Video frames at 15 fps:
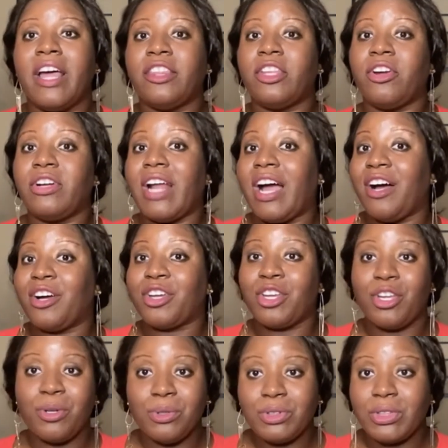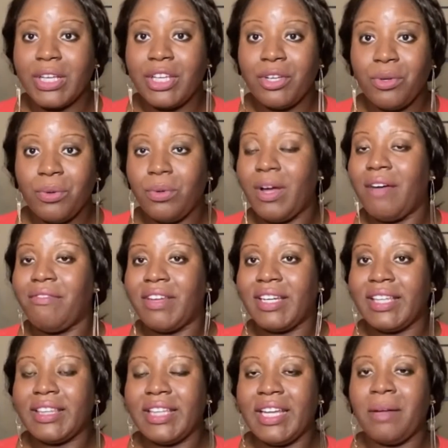They're not accusing you of
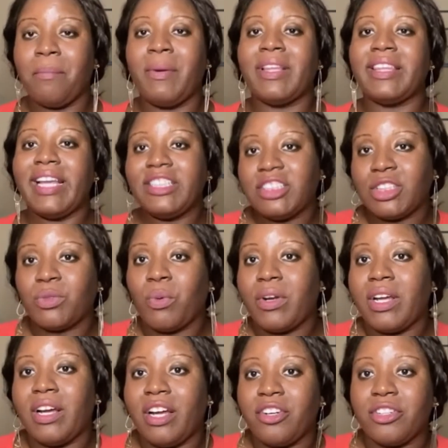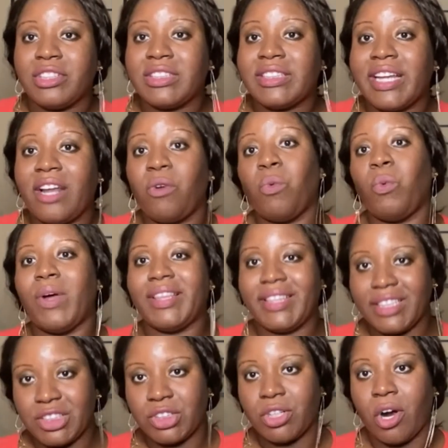anything, but they just want to understand what
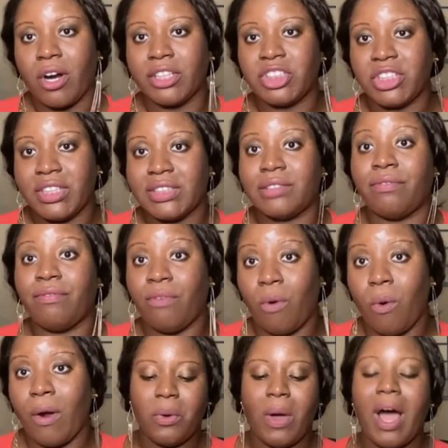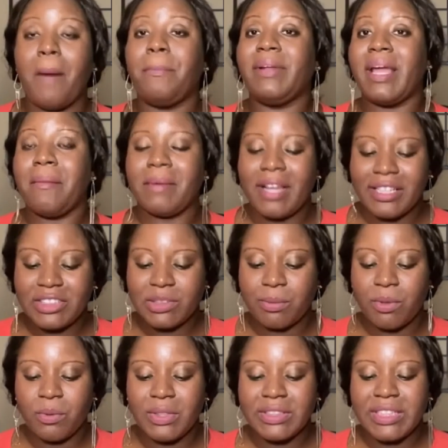this charge is for. So a blame
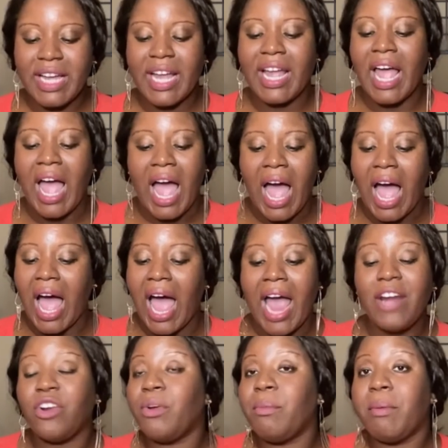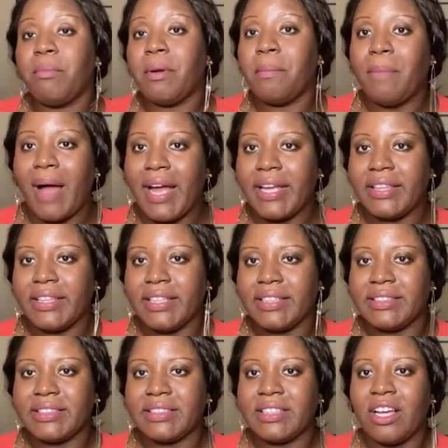customer will say, I don't remember buying
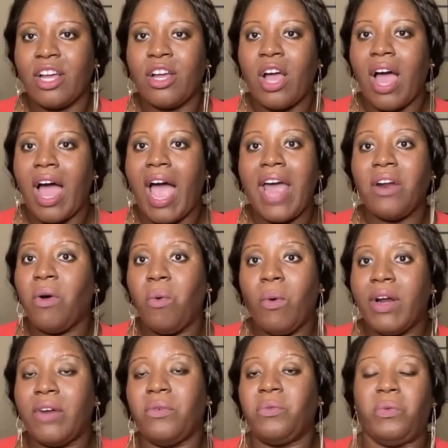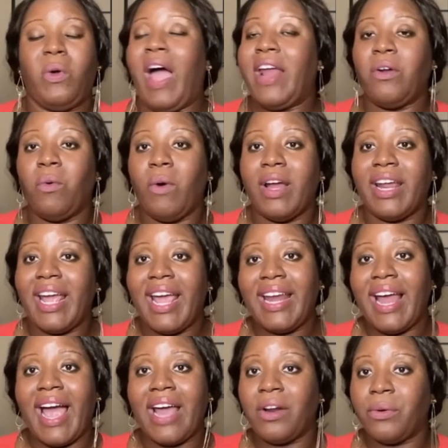this. I don't want it
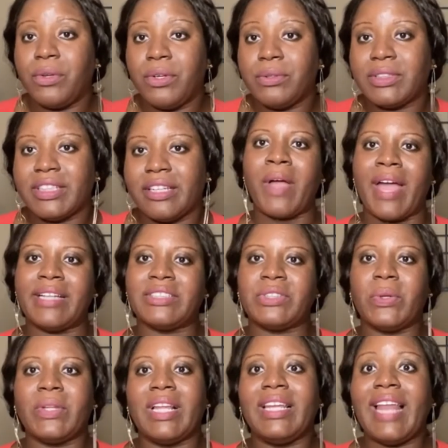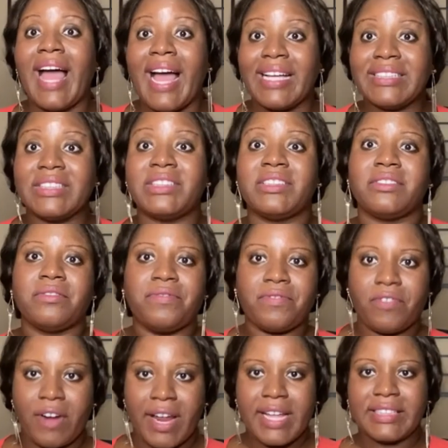and I don't use it. So the last
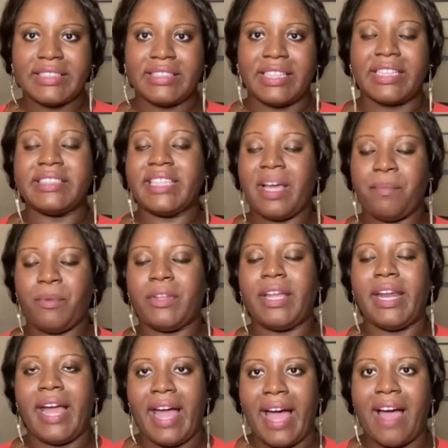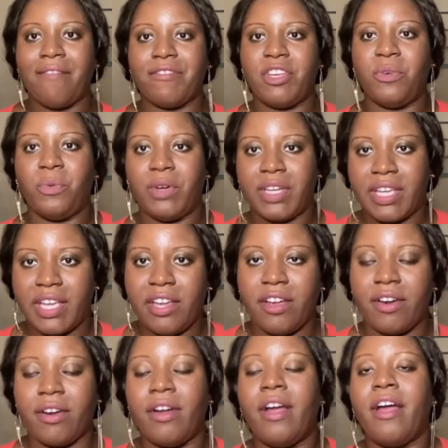phrase example that I have you will
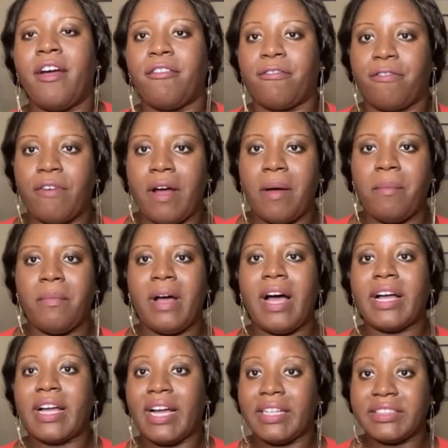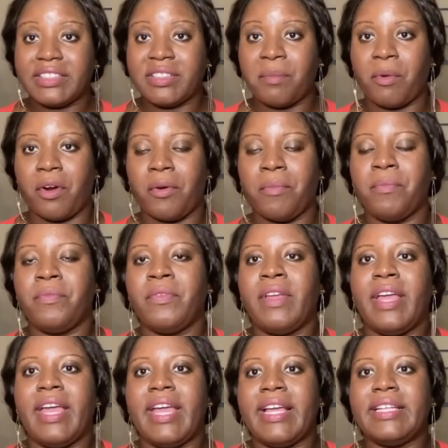hear from a customer
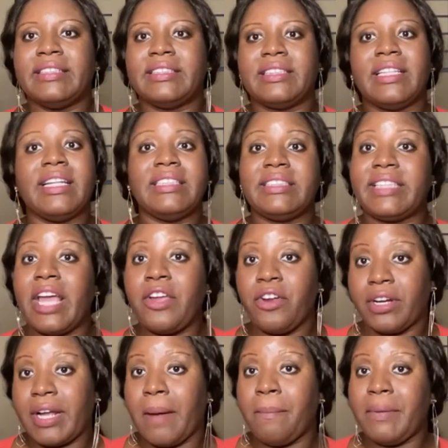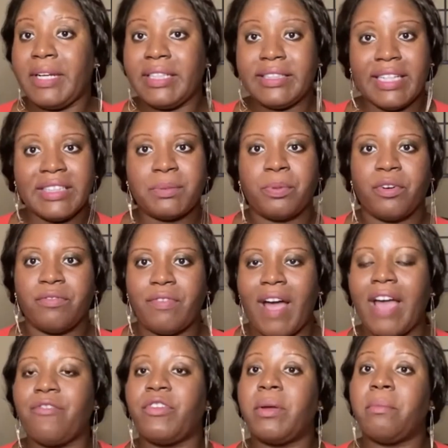is, let's say your company does
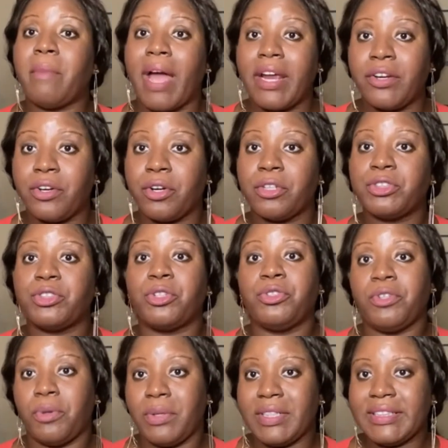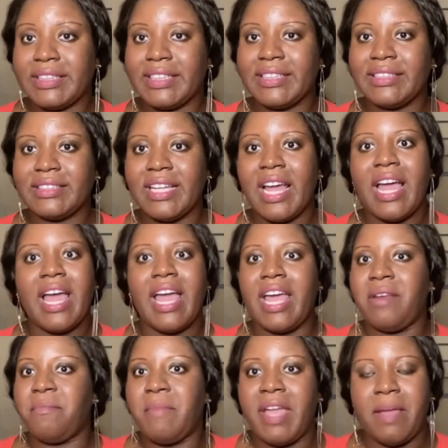provide reminders or notices,
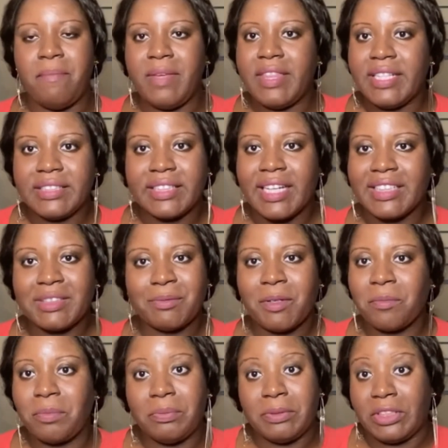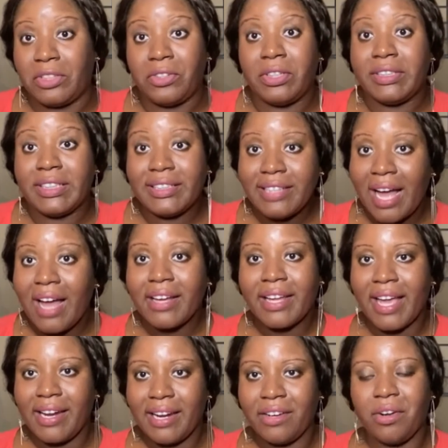and maybe this customer particularly did not
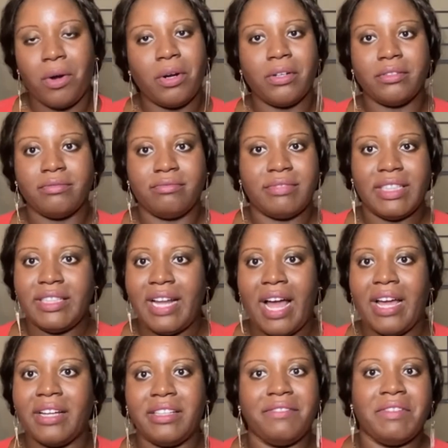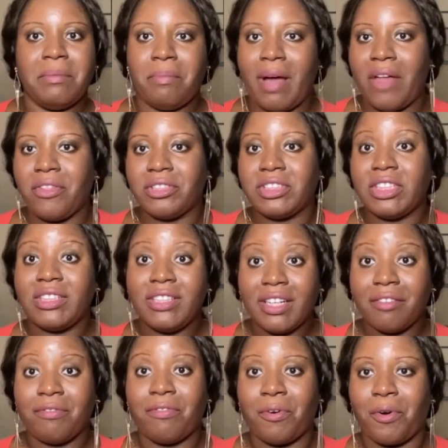get it or did not even bother to
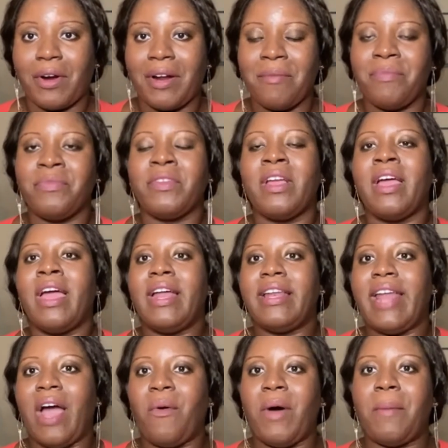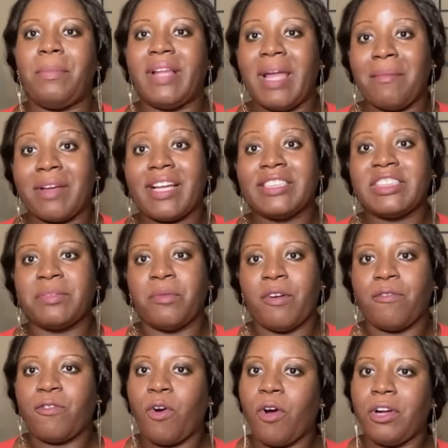look for it. Now, a blame customer,
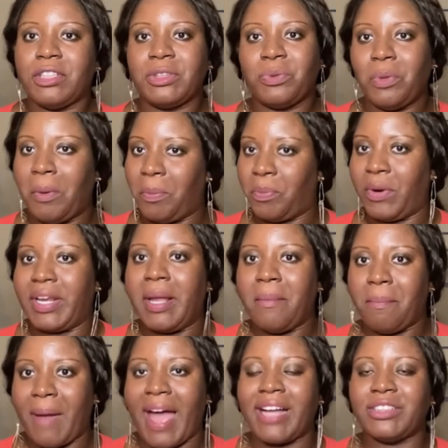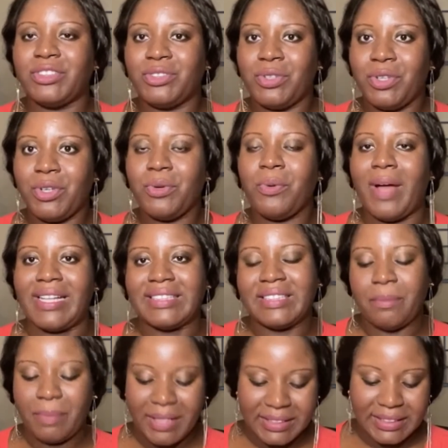of course, will bring it back to you as
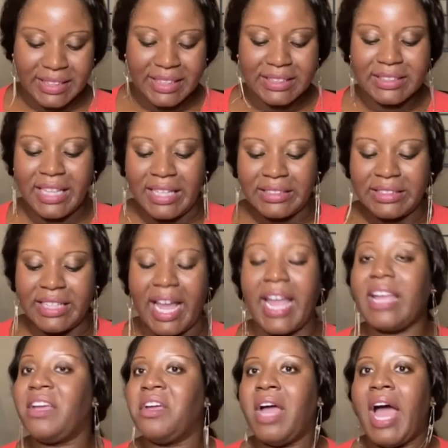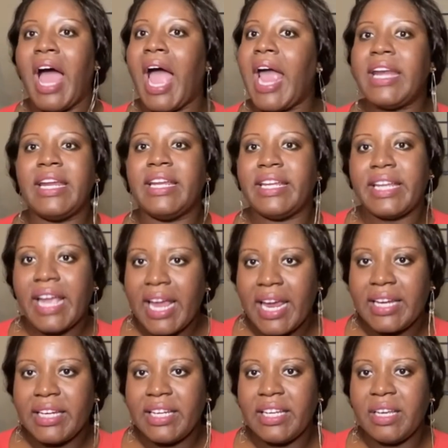the business and say, I didn't get
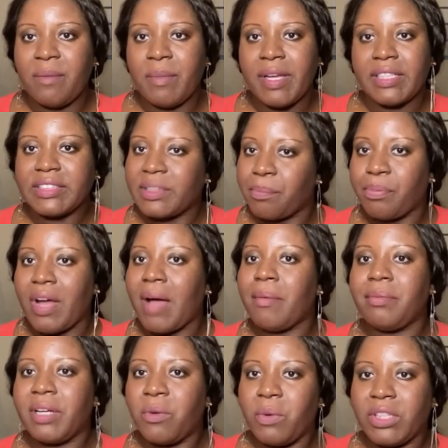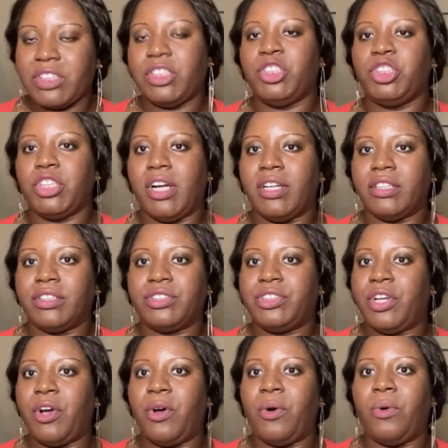any emails. It probably went to junk.
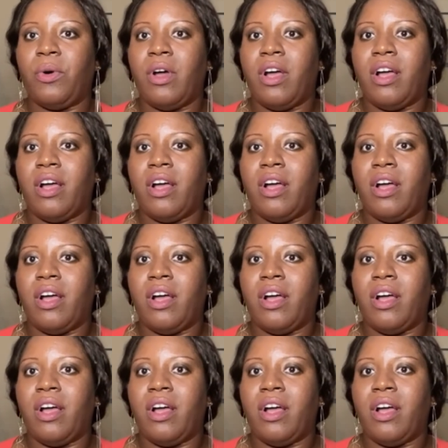So